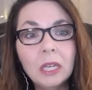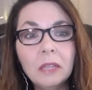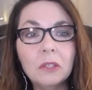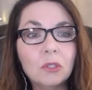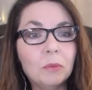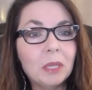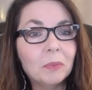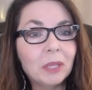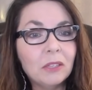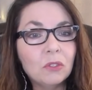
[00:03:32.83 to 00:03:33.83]
This could be a
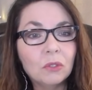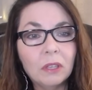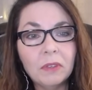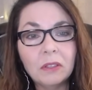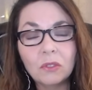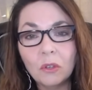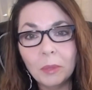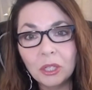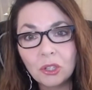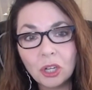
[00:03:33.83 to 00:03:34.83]
place you're living. This could
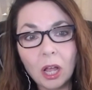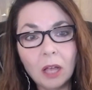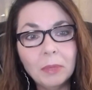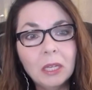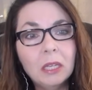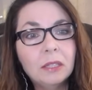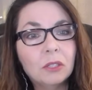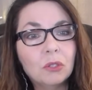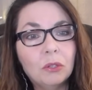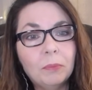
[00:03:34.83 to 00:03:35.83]
be a job.
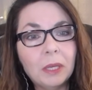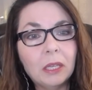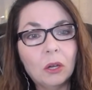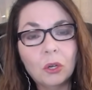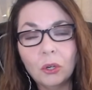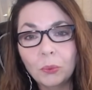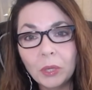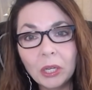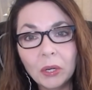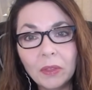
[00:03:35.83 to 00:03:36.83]
This could be a
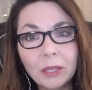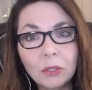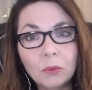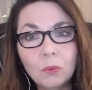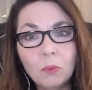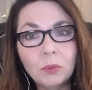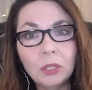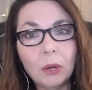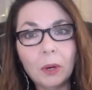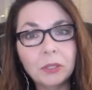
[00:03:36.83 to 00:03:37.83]
career that you
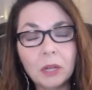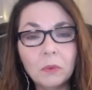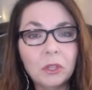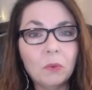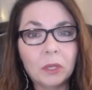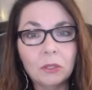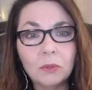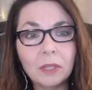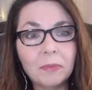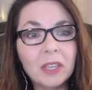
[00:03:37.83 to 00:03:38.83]
know, are done with. You want to do
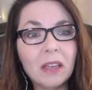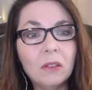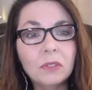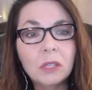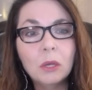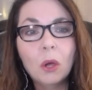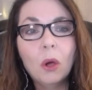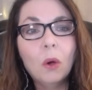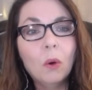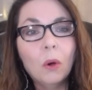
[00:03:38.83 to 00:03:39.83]
something else.
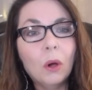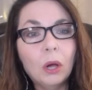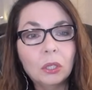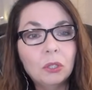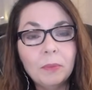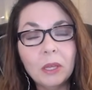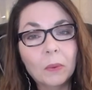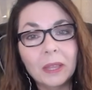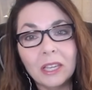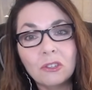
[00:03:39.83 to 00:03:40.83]
Could be a
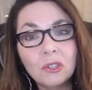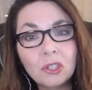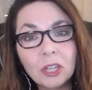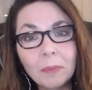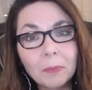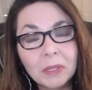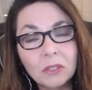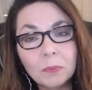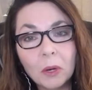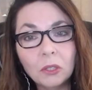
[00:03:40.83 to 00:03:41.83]
relationship, a
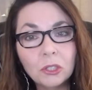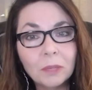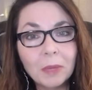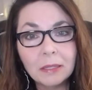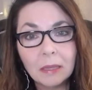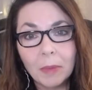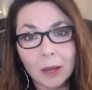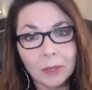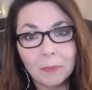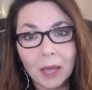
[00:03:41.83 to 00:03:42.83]
business partnership that
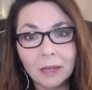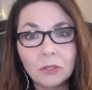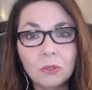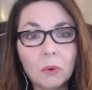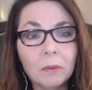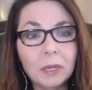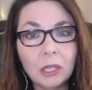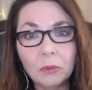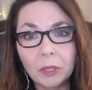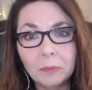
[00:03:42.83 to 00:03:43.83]
somehow impacts your money,
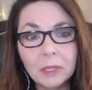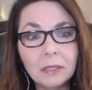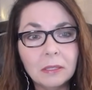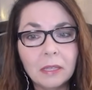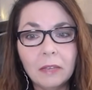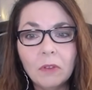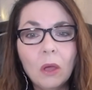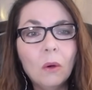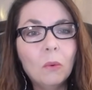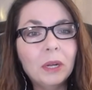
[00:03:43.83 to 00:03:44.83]
career, and business life,
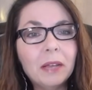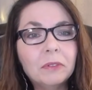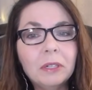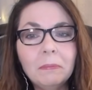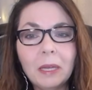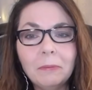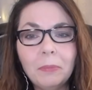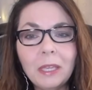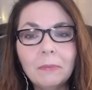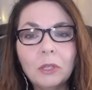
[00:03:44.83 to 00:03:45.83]
whatever it might
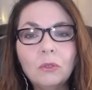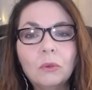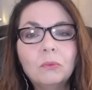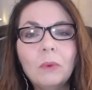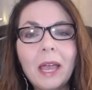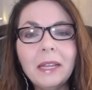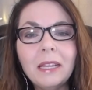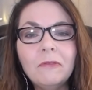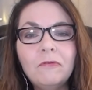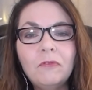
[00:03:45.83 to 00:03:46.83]
be. But you're
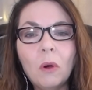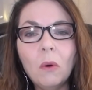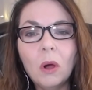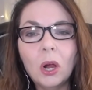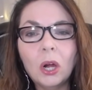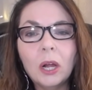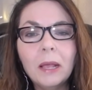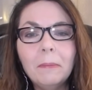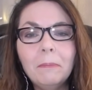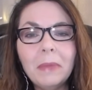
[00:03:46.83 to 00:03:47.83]
ready for
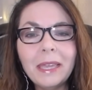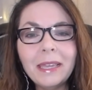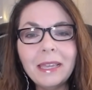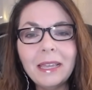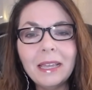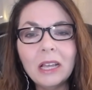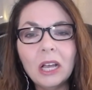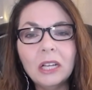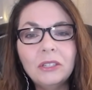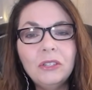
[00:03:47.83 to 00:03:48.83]
making
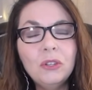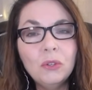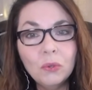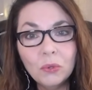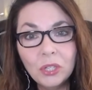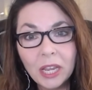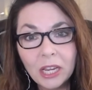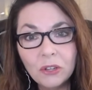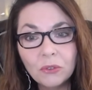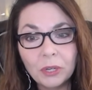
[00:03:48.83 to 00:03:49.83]
a new
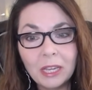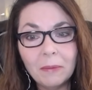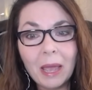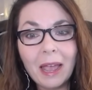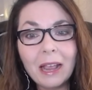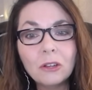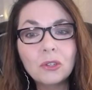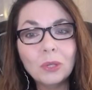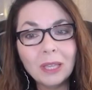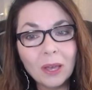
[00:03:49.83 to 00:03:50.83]
daydream
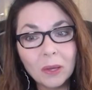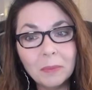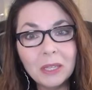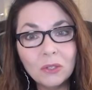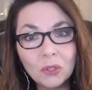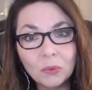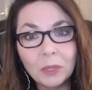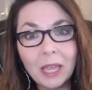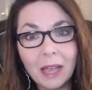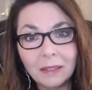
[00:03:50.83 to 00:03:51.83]
actually come into
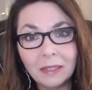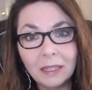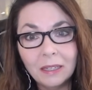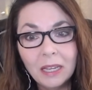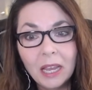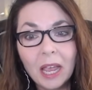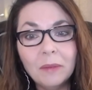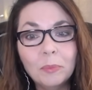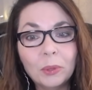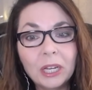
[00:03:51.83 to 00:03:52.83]
reality
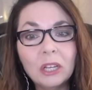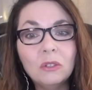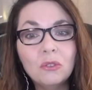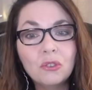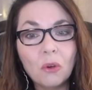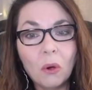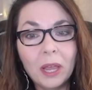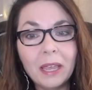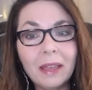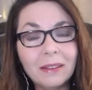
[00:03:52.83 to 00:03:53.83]
and bring
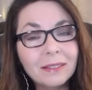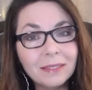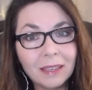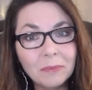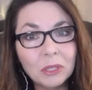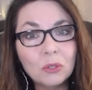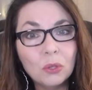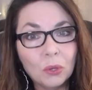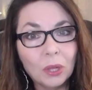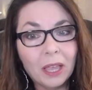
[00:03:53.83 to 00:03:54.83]
joy and excitement
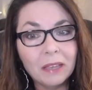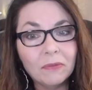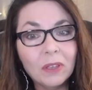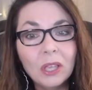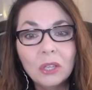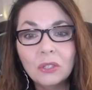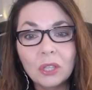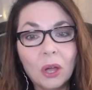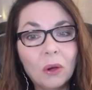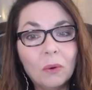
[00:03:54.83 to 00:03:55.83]
to your life.
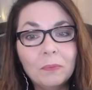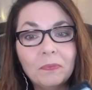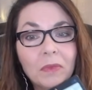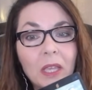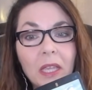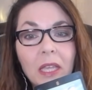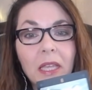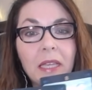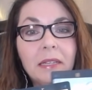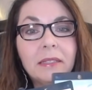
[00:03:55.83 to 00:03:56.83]
So
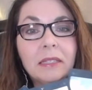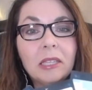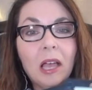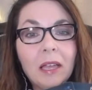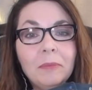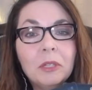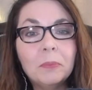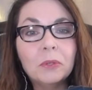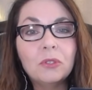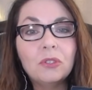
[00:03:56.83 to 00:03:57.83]
it is time to
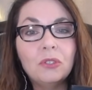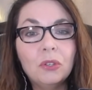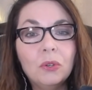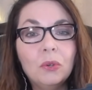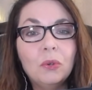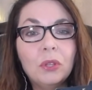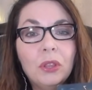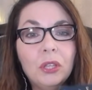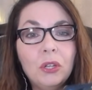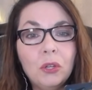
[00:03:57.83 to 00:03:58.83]
pursue
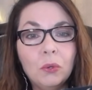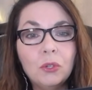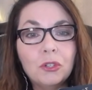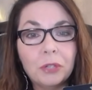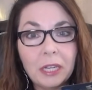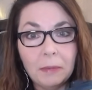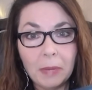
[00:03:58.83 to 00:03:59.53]
the new dream,